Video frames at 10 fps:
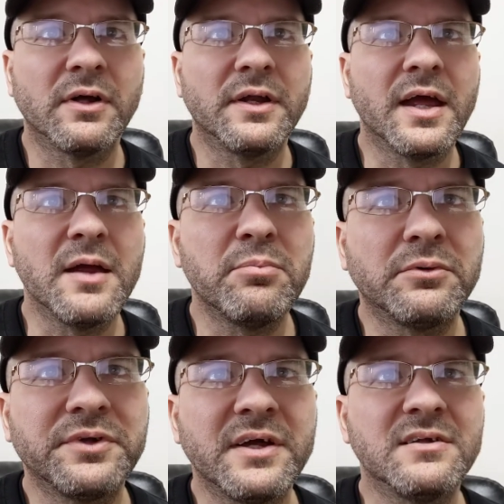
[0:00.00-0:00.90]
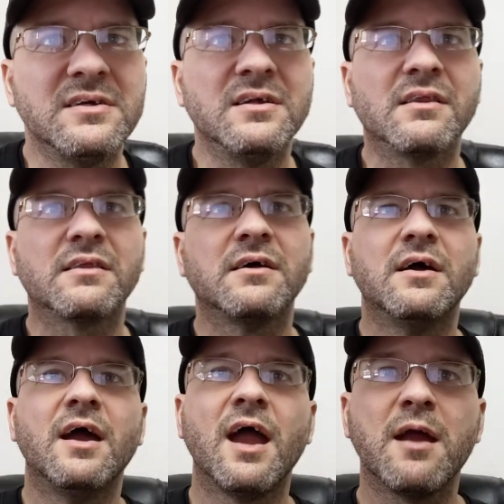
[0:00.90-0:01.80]
and April 19th.
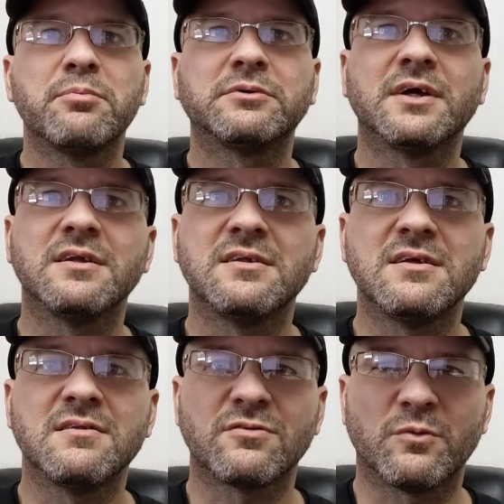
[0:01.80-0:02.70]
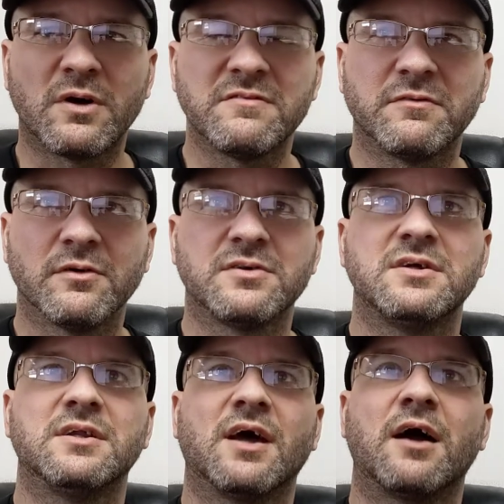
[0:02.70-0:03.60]
April 19th,
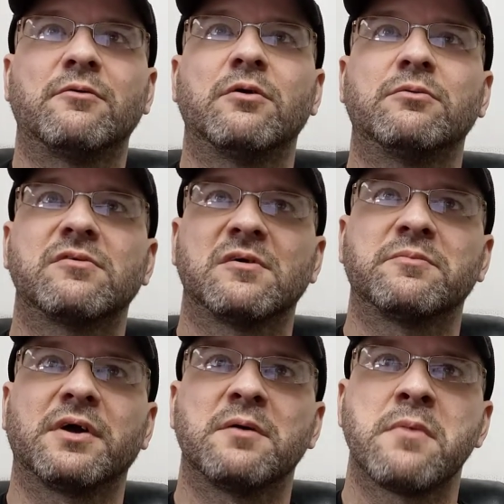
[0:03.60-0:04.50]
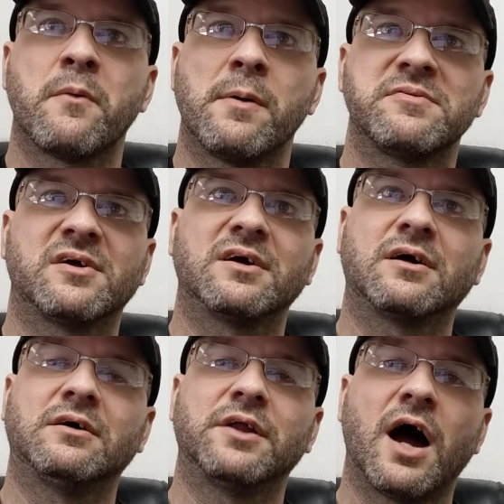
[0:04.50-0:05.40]
2014, I wrote something on my website
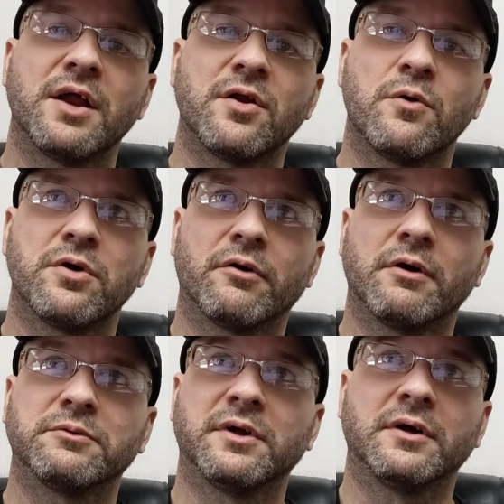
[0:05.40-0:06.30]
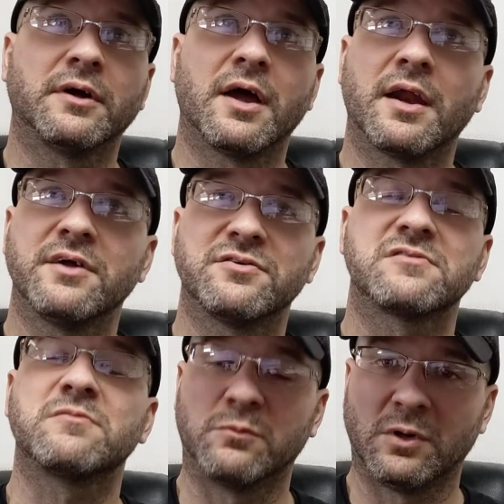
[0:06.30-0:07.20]
called I Know You're Out There. And I
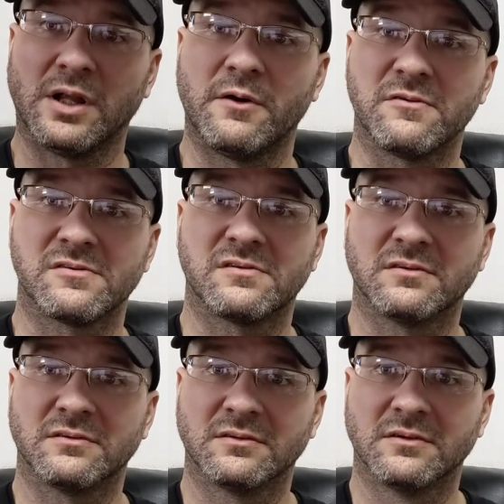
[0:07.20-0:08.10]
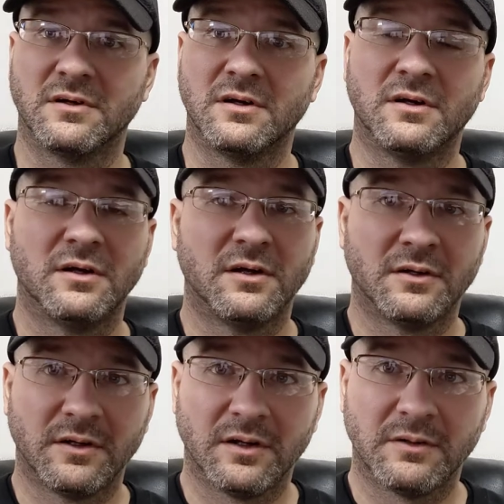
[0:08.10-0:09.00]
just, while I was
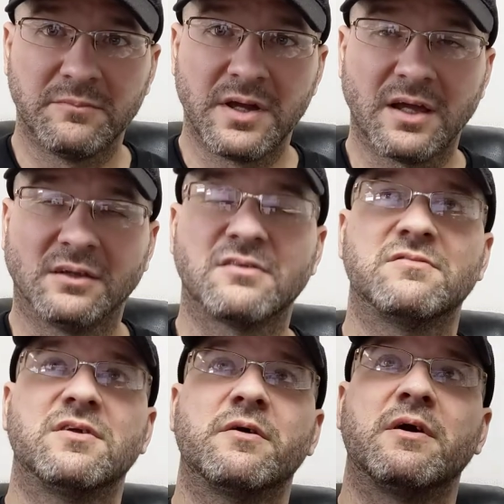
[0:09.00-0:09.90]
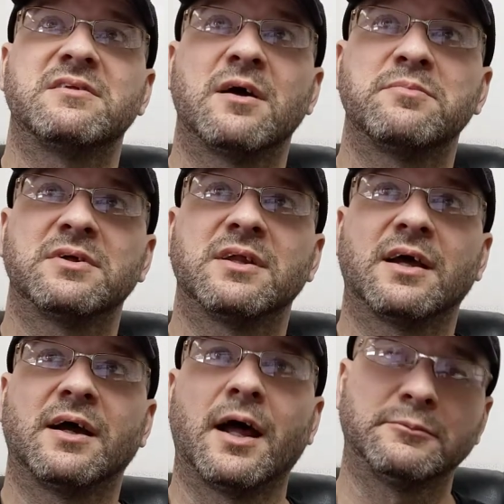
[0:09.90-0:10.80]
making this video, I typed in
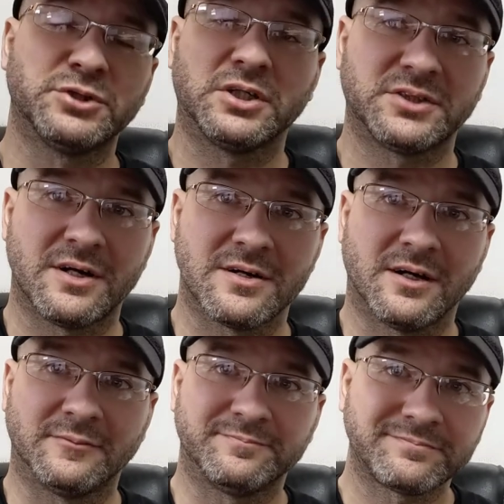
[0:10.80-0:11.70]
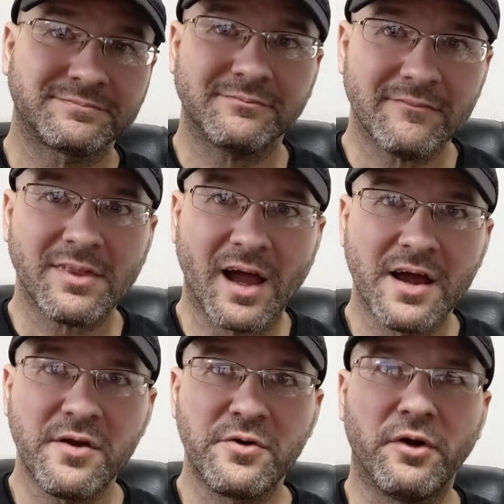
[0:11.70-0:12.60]
adamjosh.com,
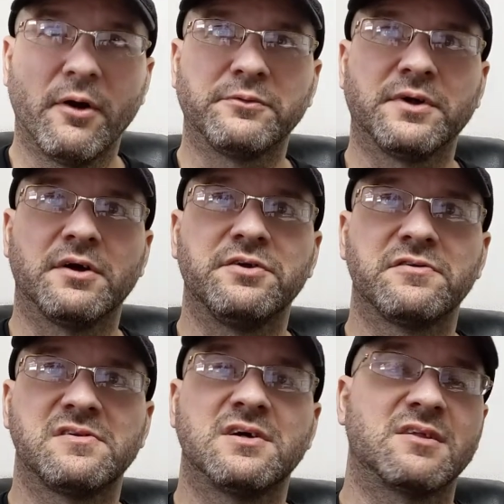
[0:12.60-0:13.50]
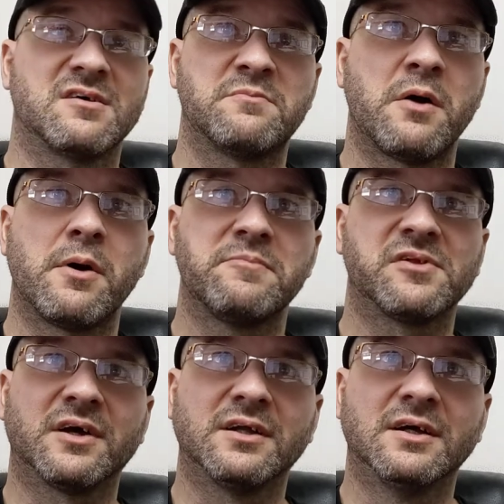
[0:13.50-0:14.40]
I Know You're Out There, and you'll see it. It's on my
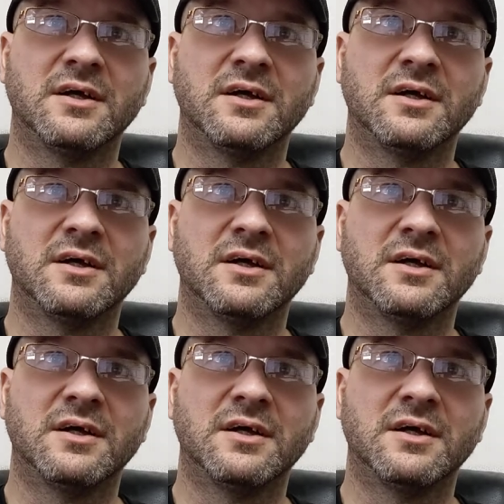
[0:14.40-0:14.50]
website.